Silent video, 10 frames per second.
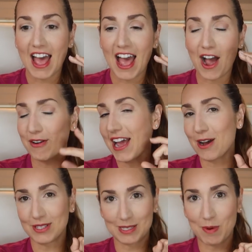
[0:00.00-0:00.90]
how to
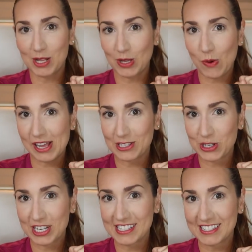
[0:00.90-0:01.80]
outsmart the
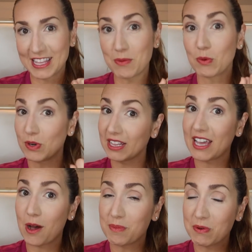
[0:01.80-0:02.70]
questions. They will
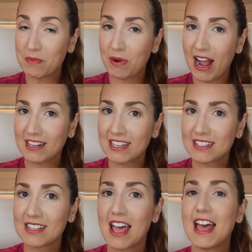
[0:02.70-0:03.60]
really help you in
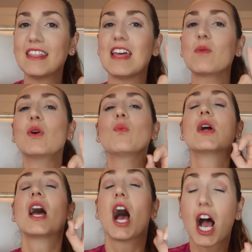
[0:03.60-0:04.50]
practice. They will
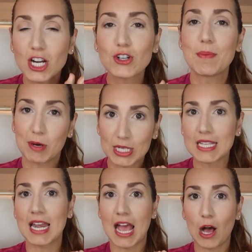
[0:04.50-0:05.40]

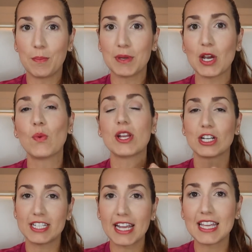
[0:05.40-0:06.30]
100% help you when
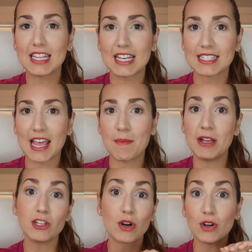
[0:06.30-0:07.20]
you're taking the exam
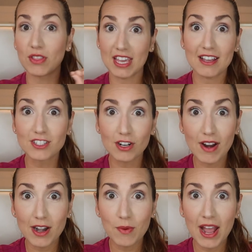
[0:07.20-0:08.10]
and you don't know the answer
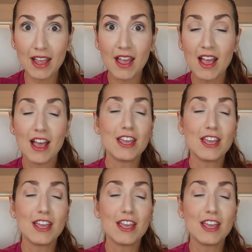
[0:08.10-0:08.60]
right away.